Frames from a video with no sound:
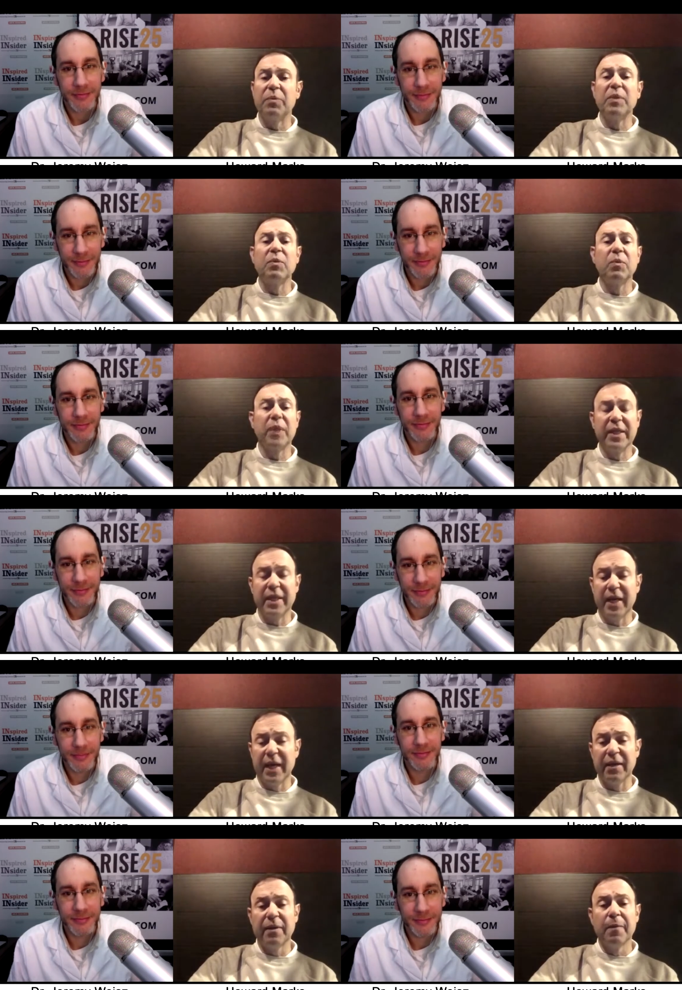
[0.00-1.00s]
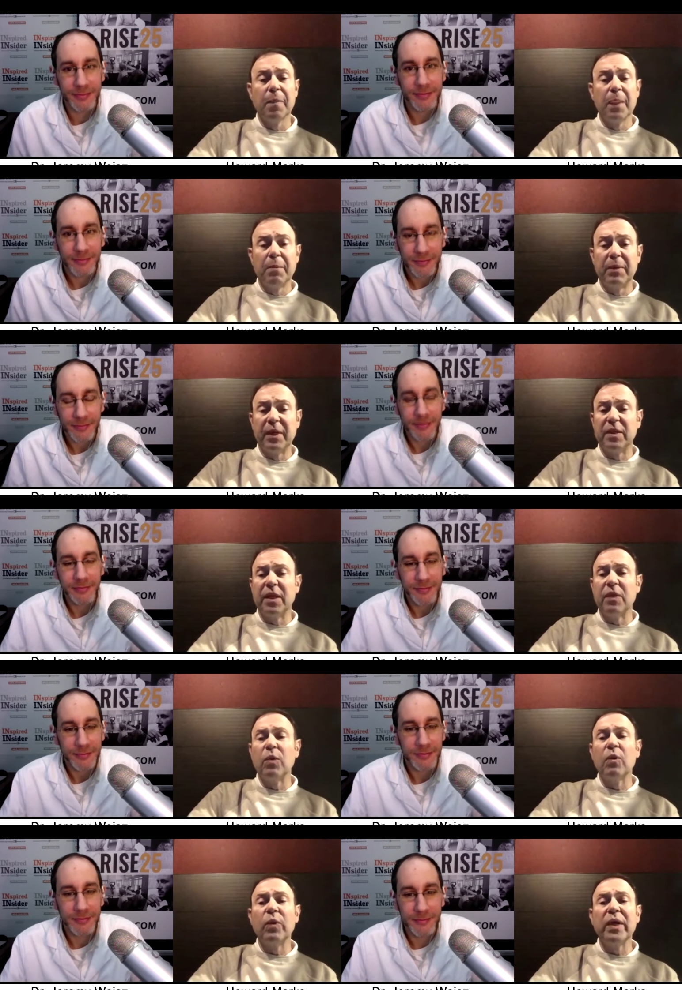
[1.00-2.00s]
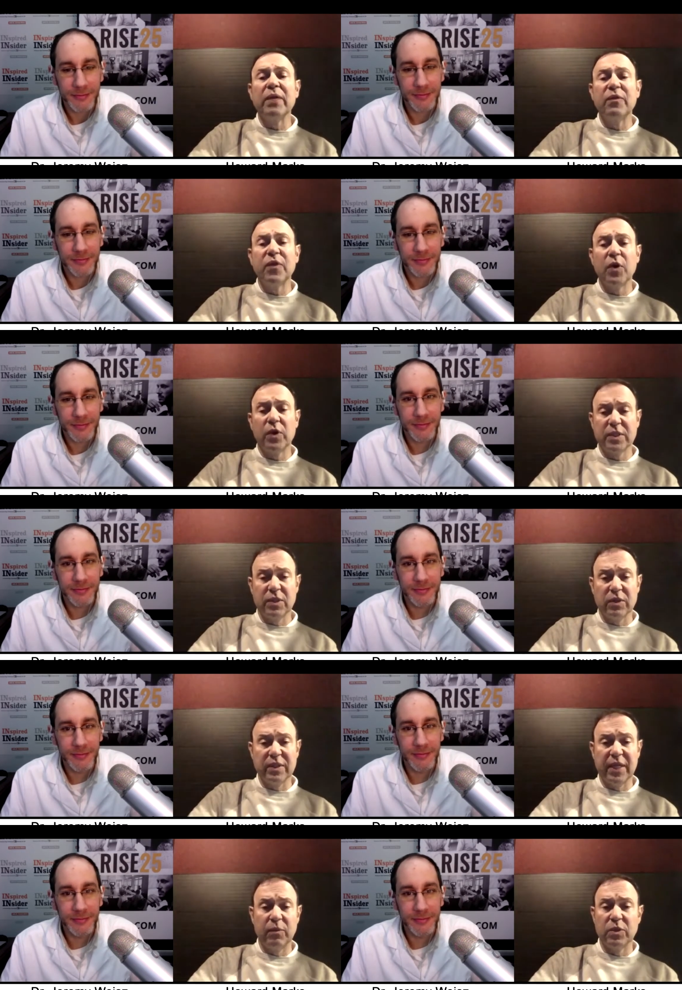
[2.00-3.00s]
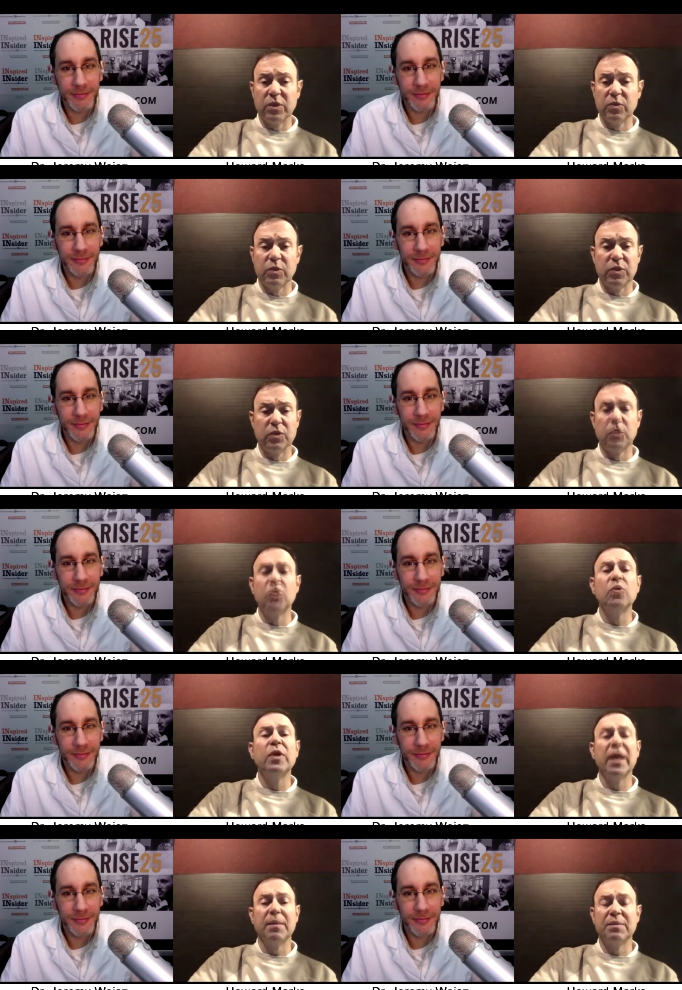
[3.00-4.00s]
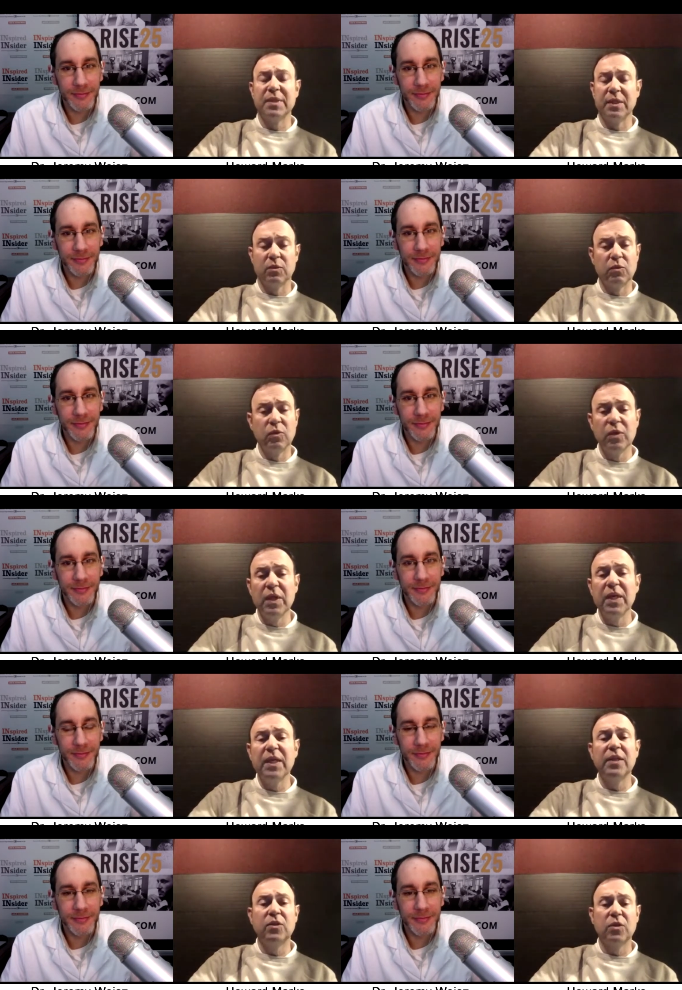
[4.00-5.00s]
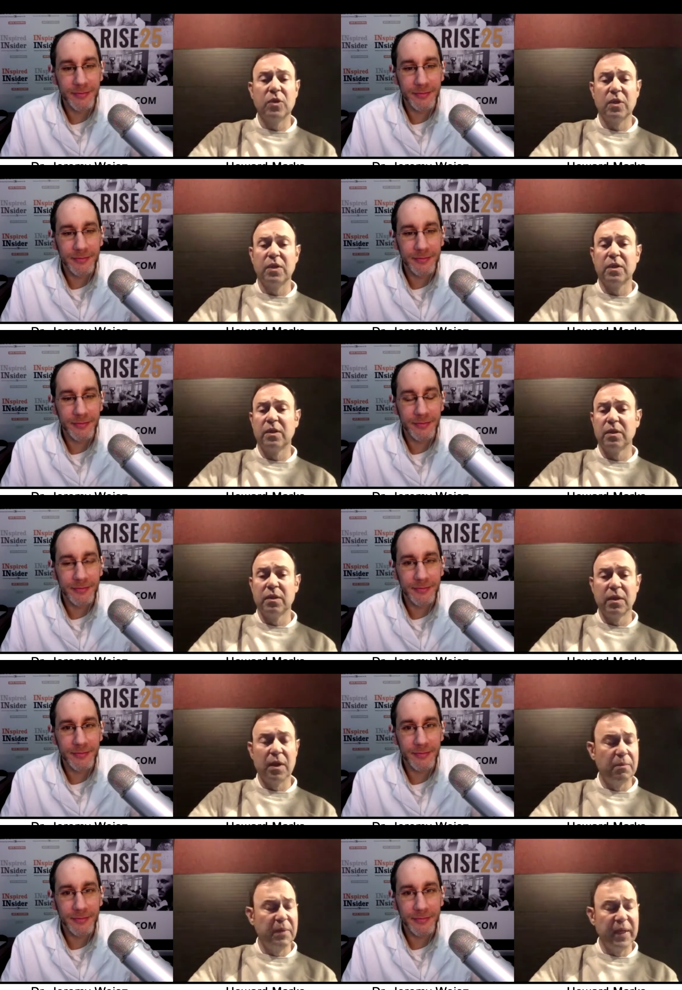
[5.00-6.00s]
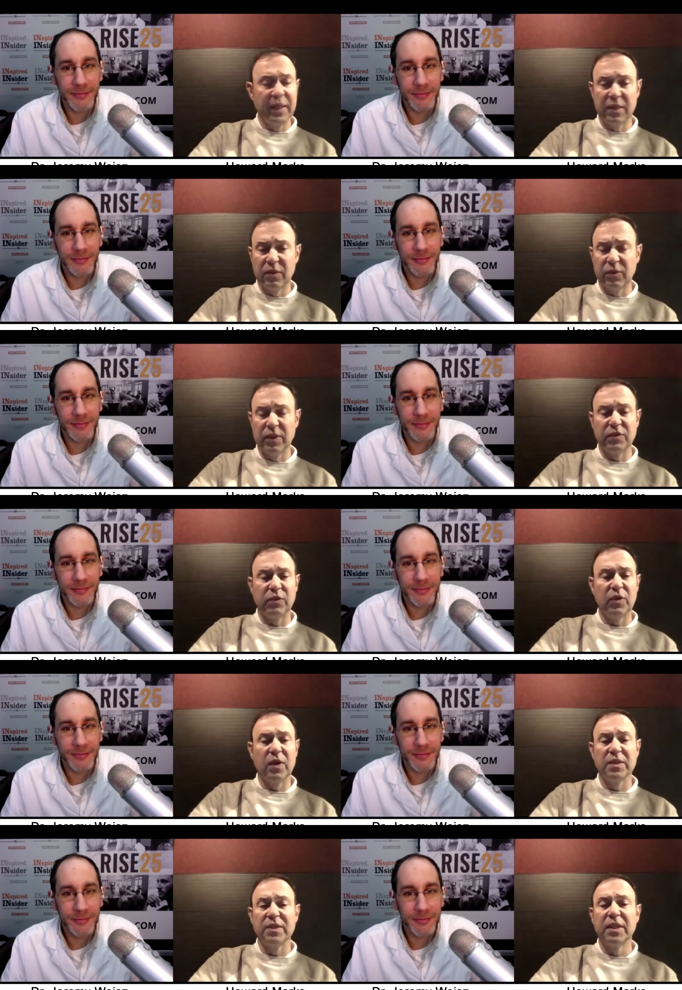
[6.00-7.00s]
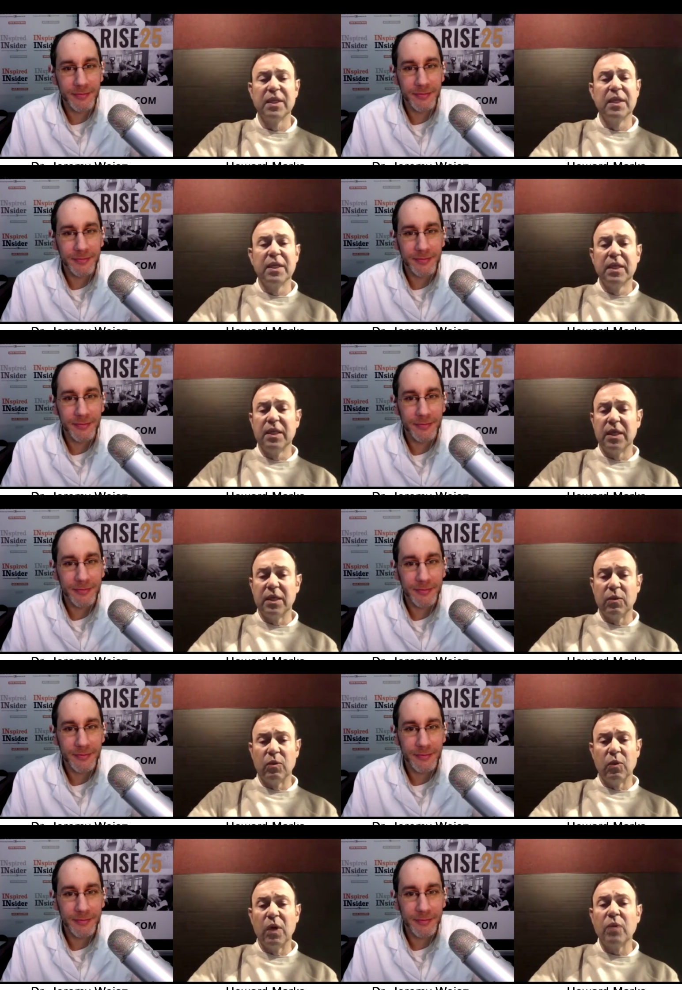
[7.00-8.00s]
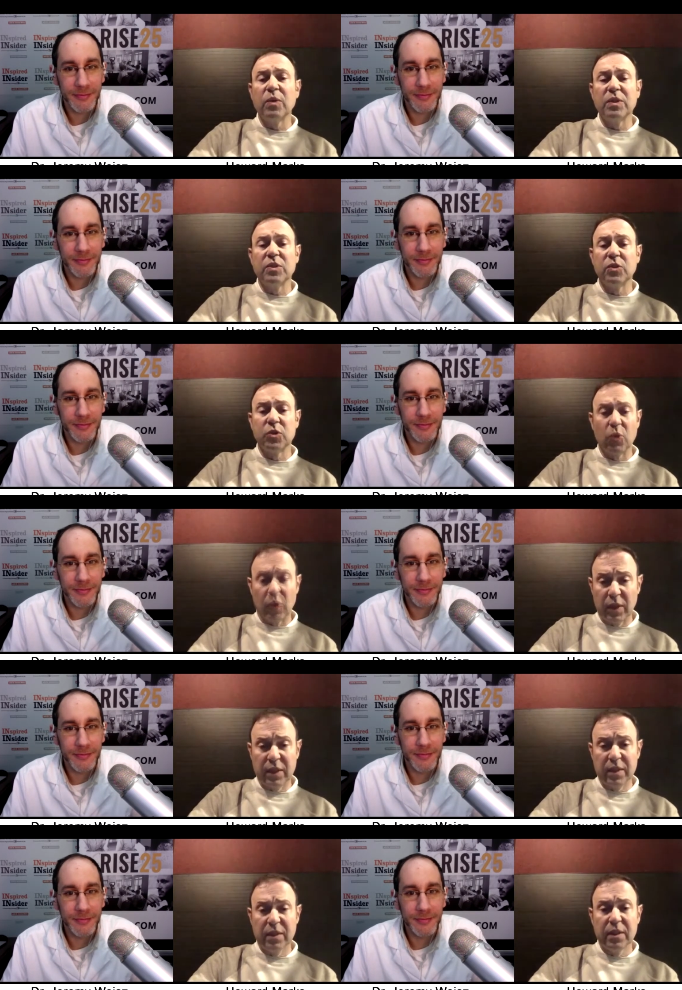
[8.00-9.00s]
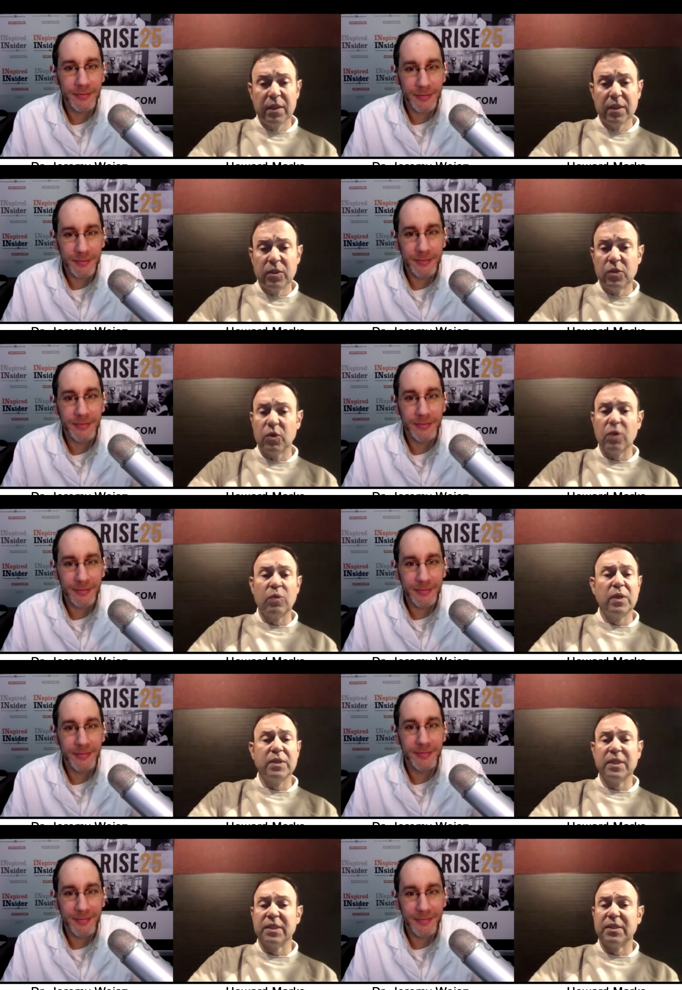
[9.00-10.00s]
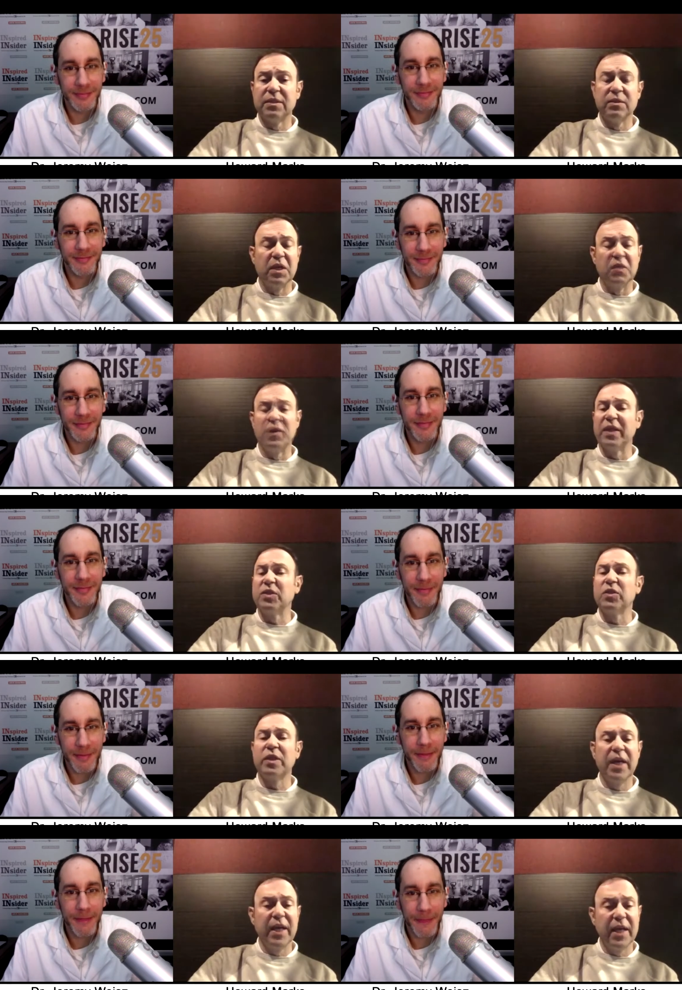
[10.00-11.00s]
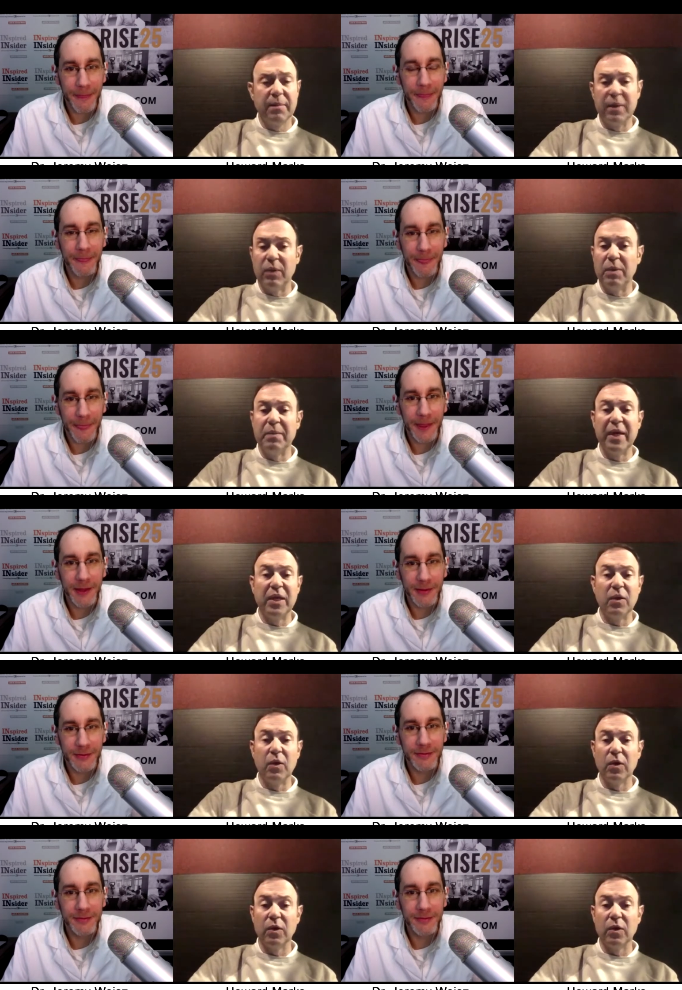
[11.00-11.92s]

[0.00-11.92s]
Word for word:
Speaker 1: of people played that. But then what we focused our time was with two games that really took a big difference for us. It, one was Zork. Zork was this adventure game, and we made a